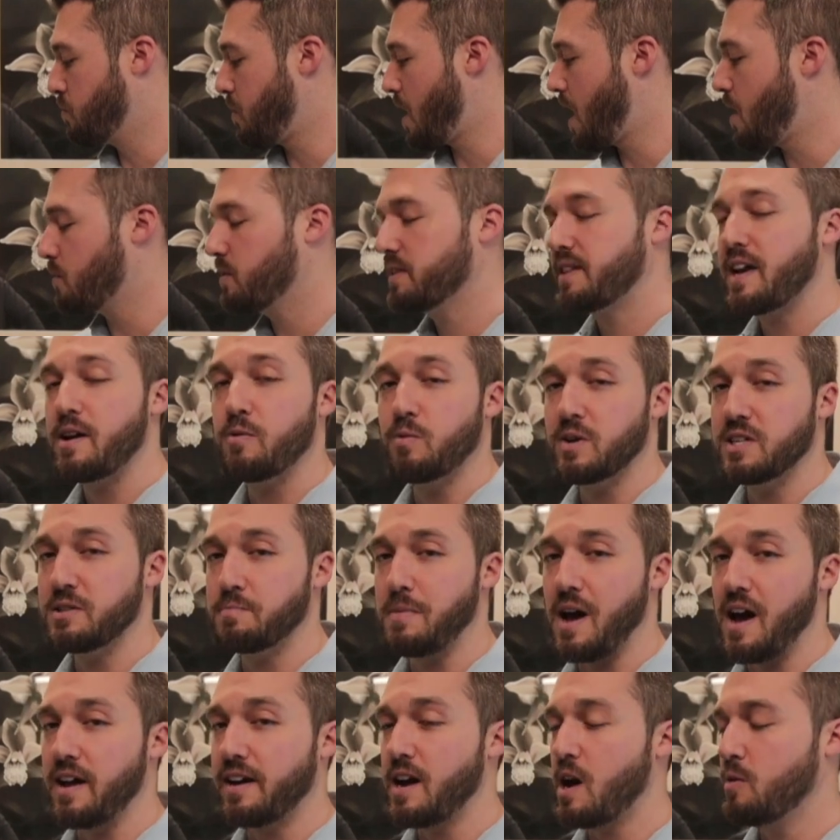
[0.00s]
how would they
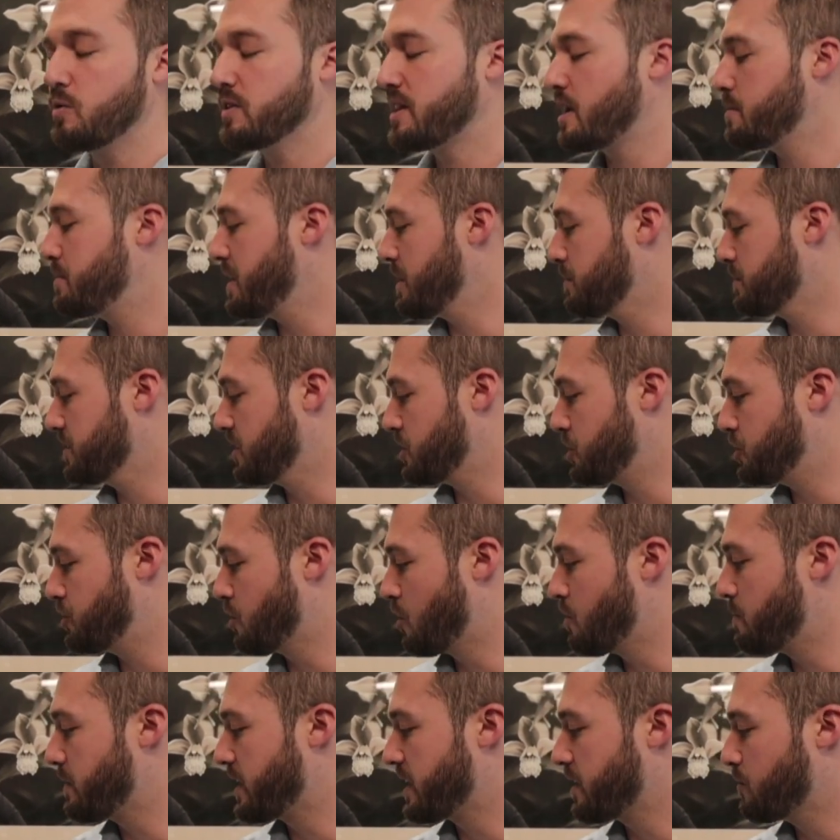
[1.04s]
respond? How would they be able to
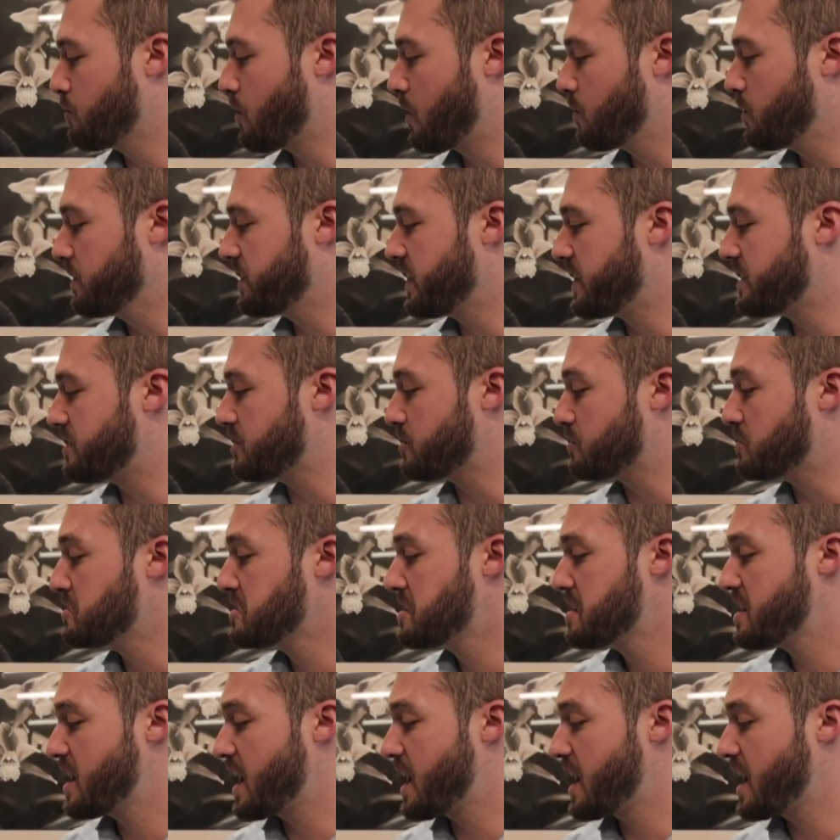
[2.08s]
show me, and what would they do?